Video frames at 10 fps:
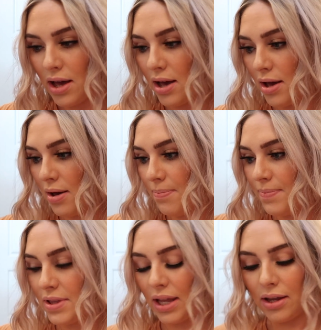um,
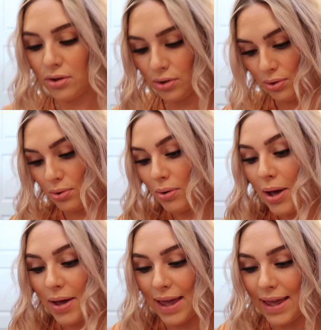and like glue
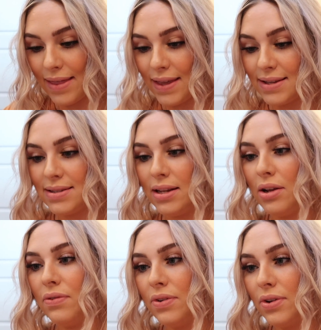and they sent
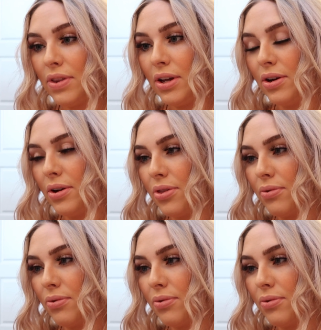over their